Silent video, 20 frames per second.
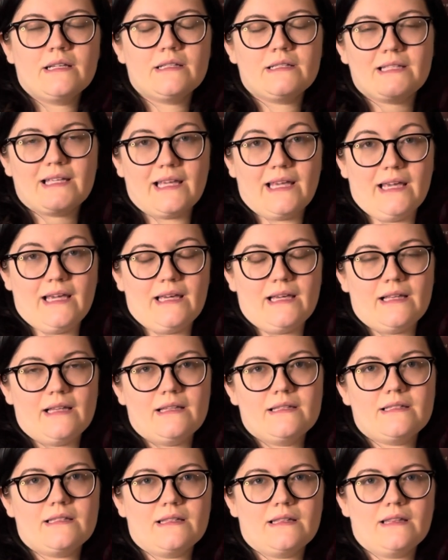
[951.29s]
to
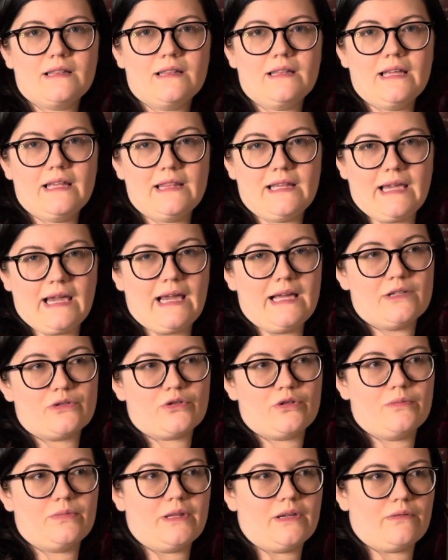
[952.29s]
kids in the age
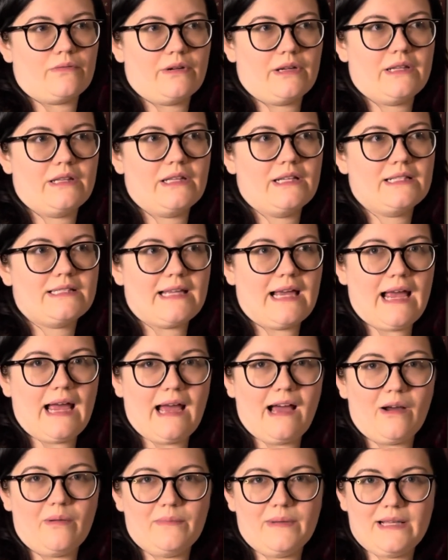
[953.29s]
group that read this
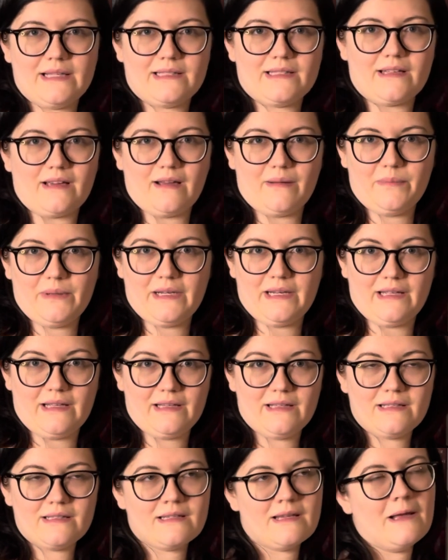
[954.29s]
how messed up it
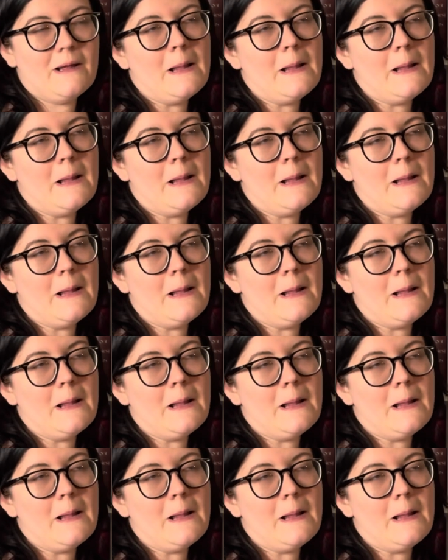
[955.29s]
is,